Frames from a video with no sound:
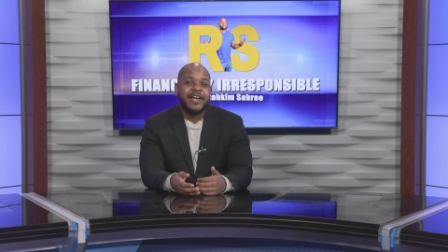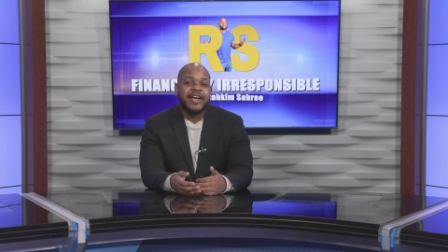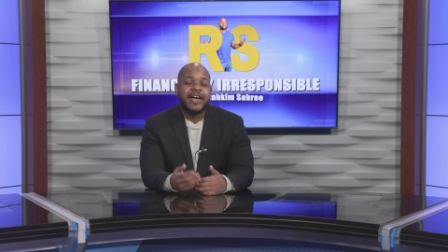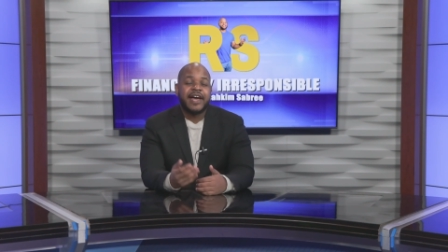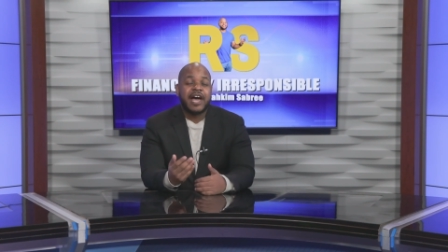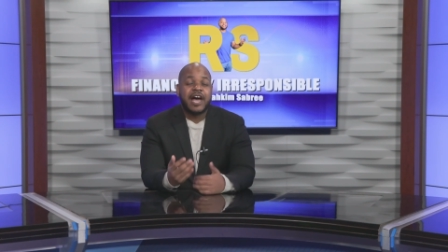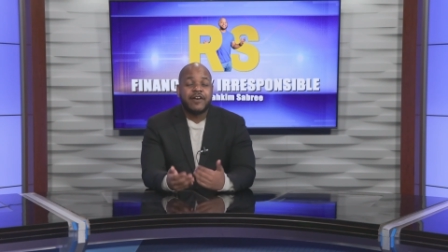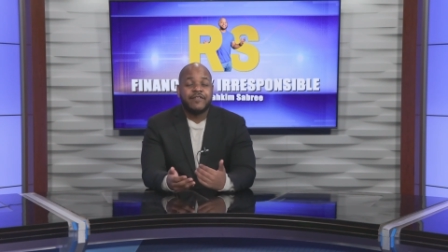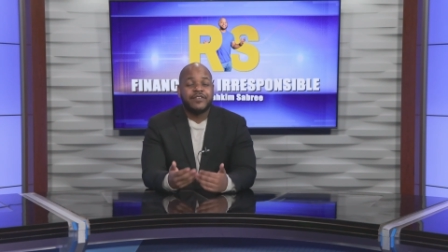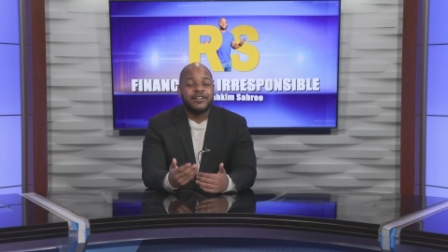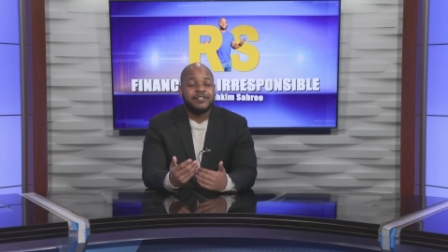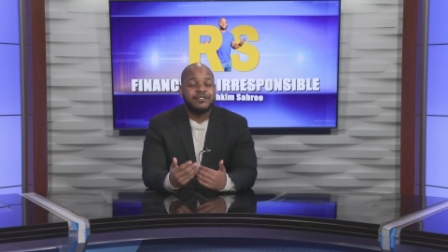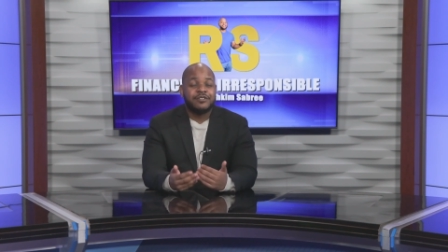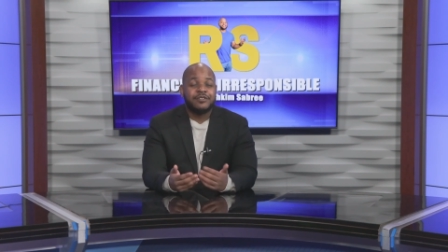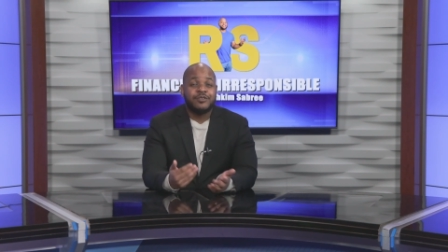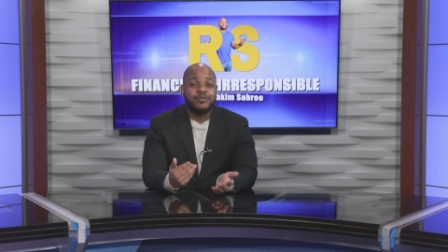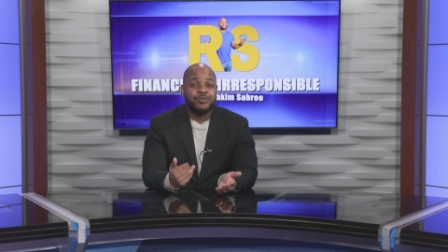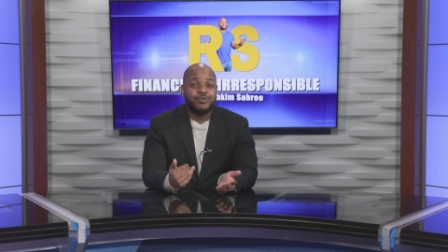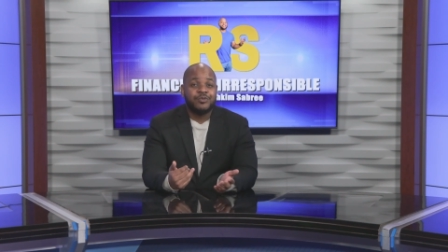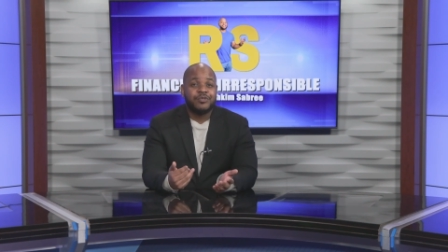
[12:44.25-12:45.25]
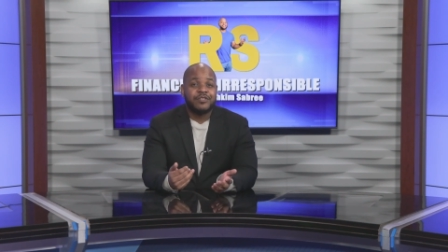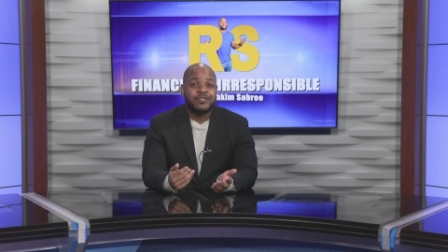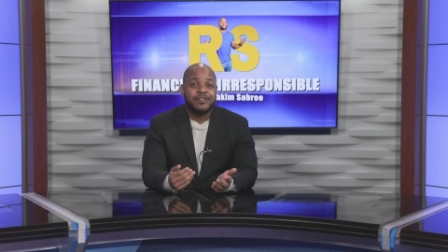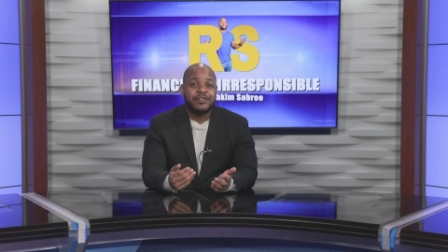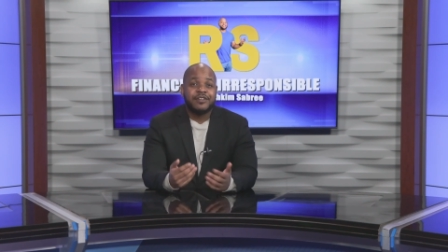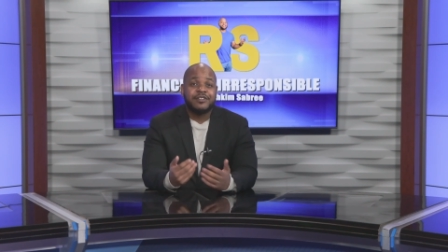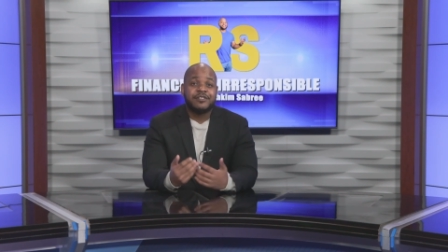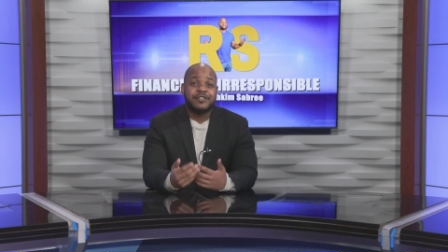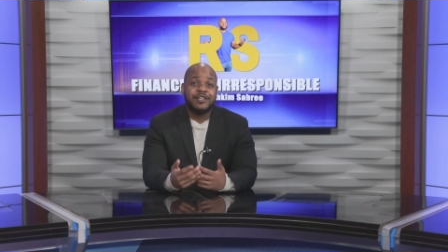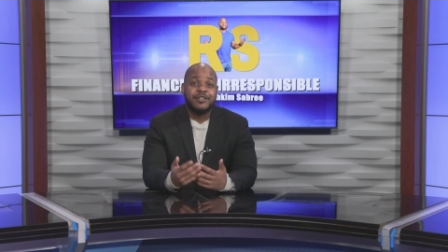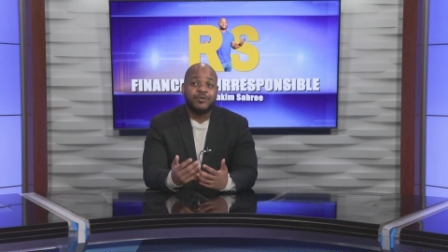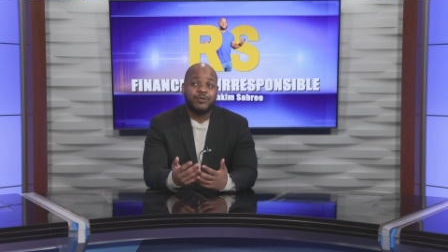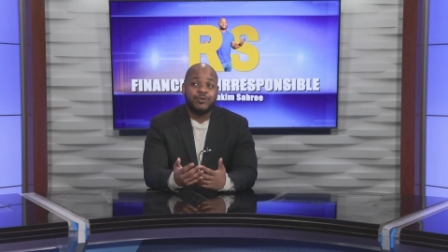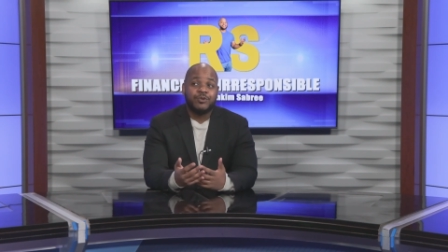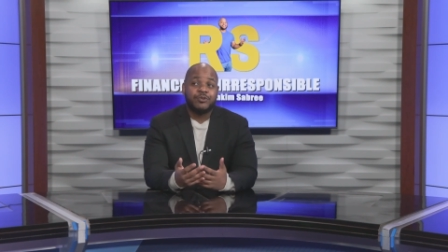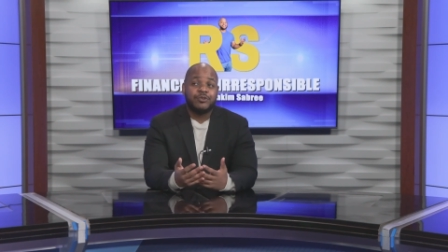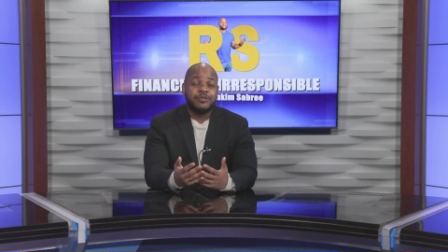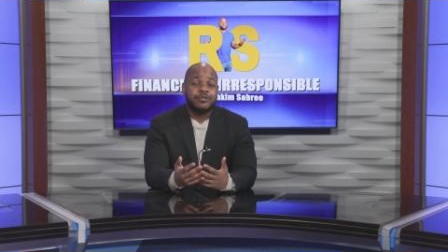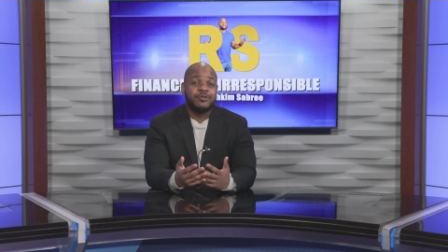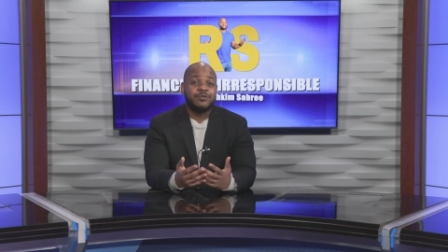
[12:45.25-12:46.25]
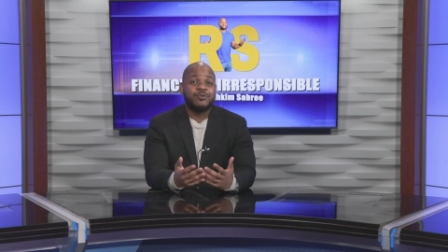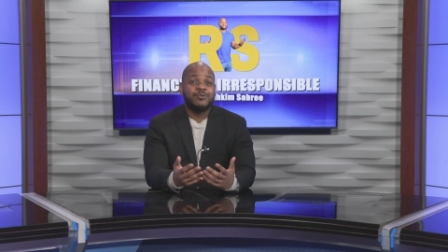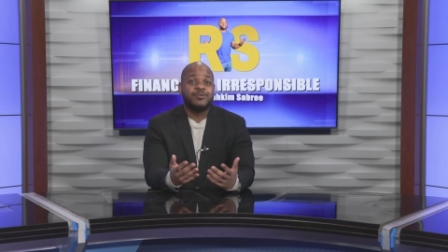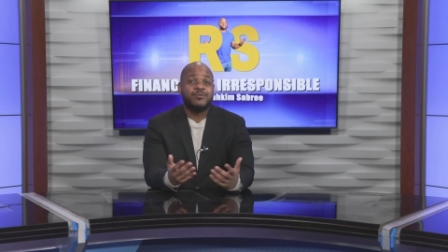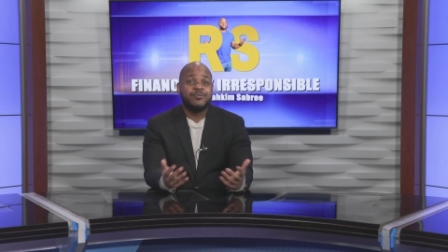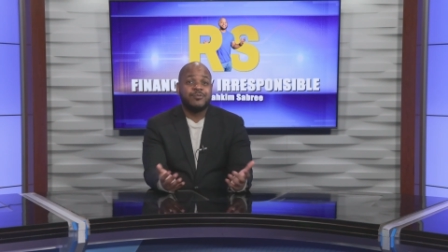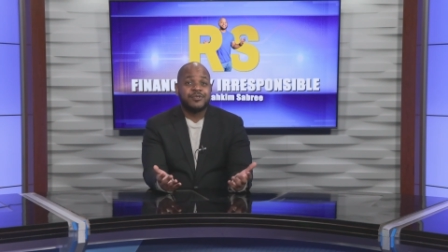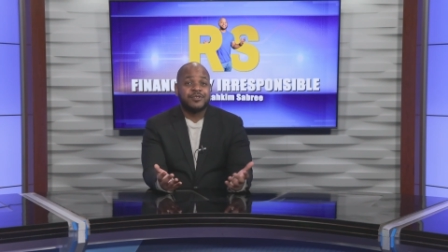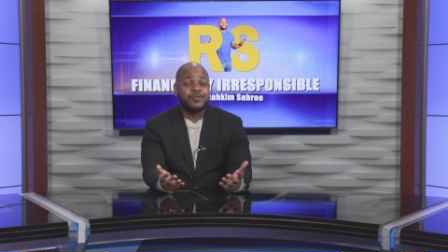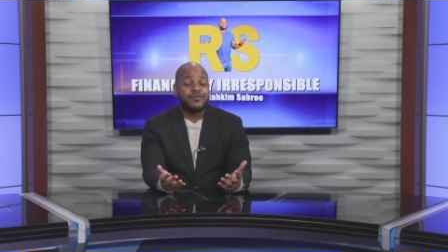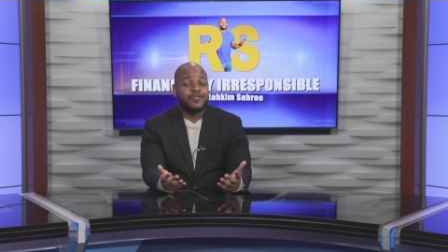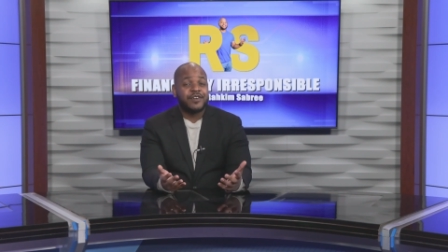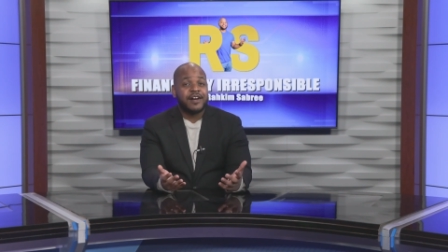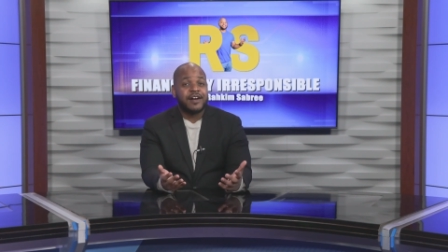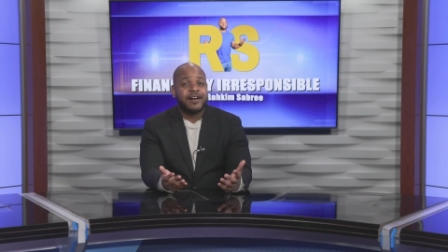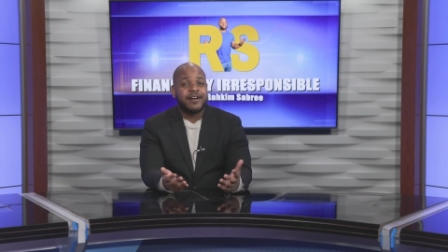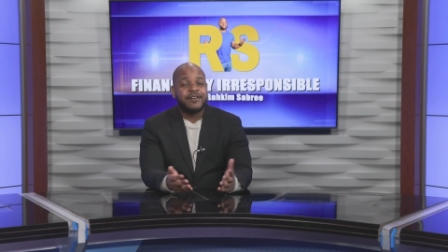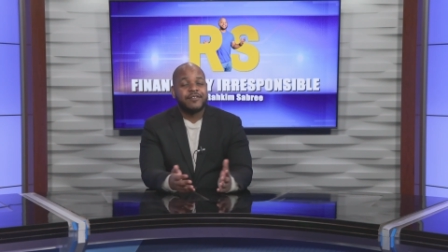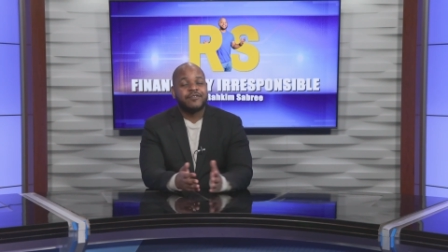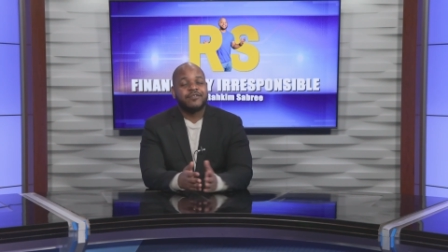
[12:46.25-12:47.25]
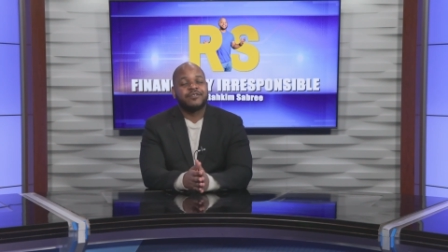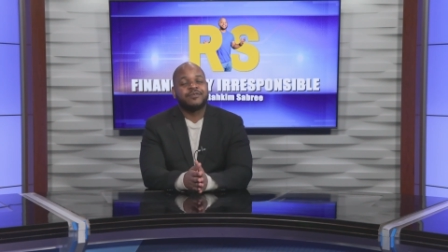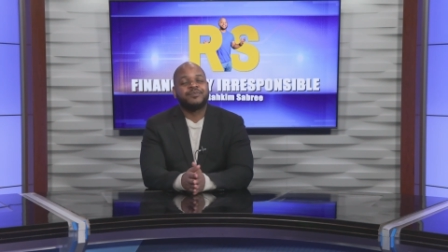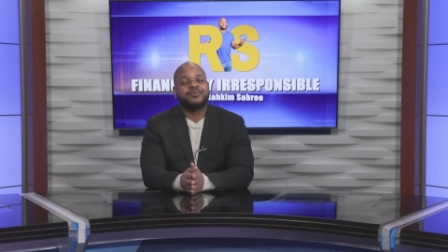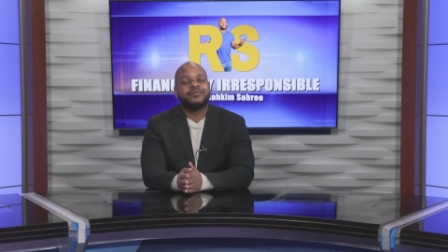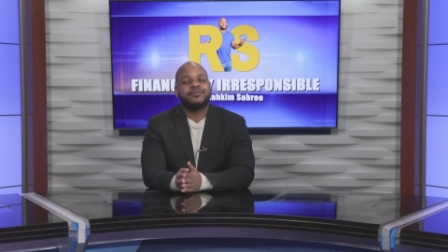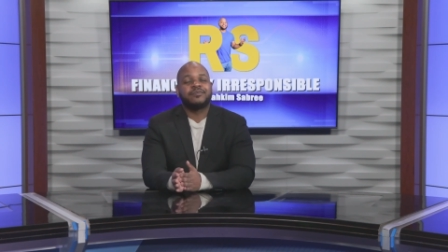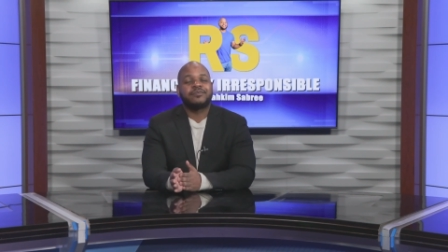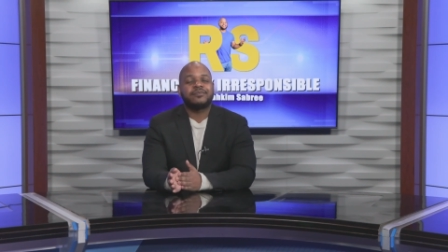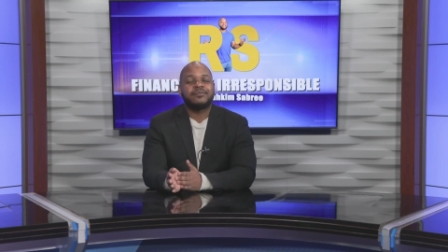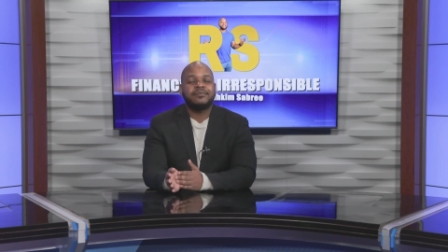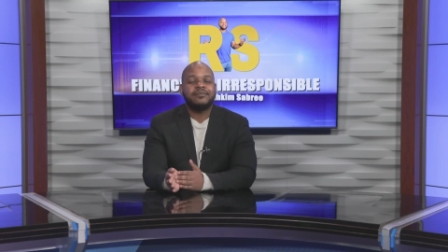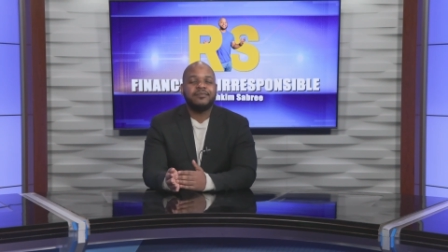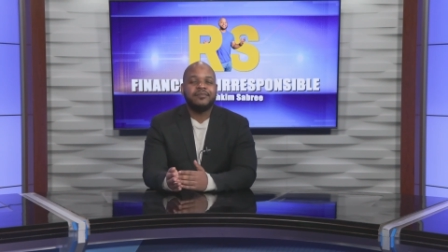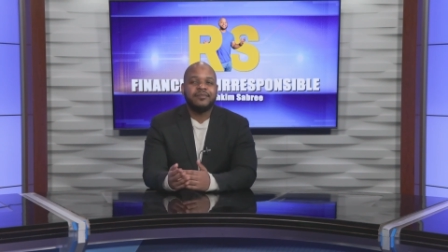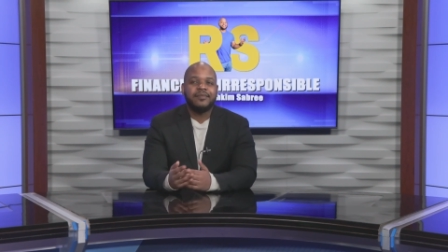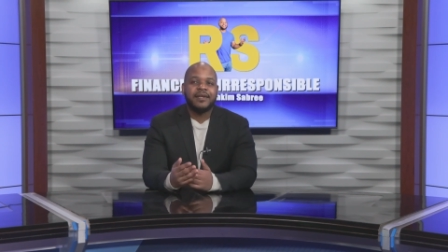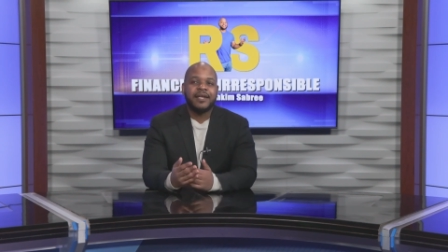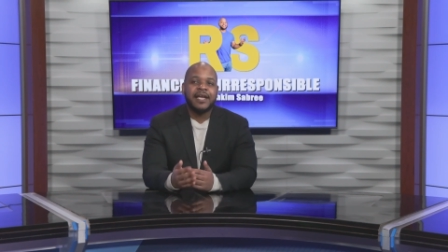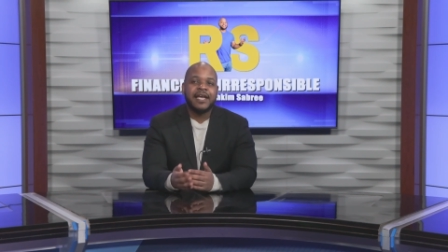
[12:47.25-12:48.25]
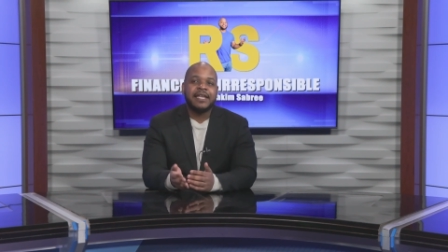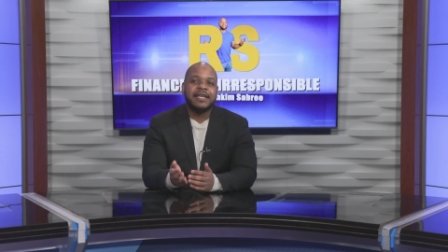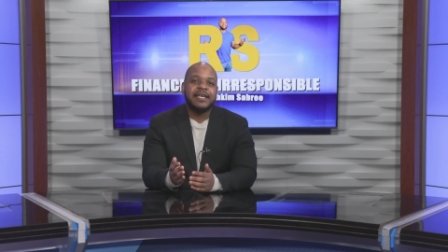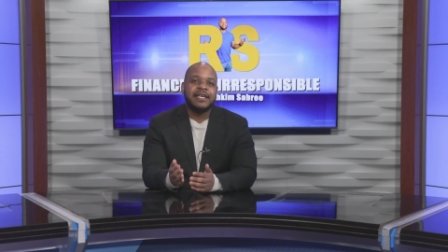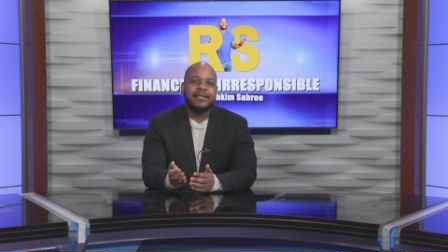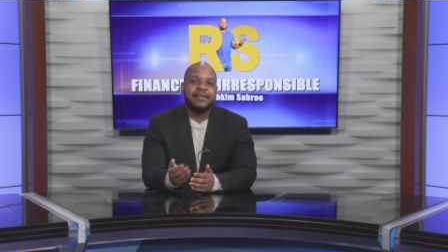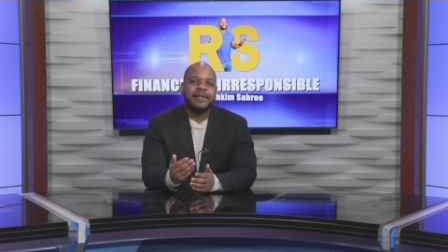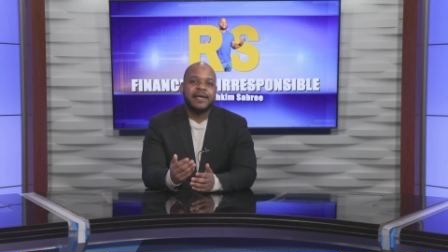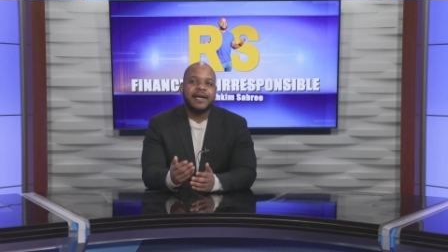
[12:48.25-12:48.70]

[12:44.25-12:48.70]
having to do things in order to survive. And in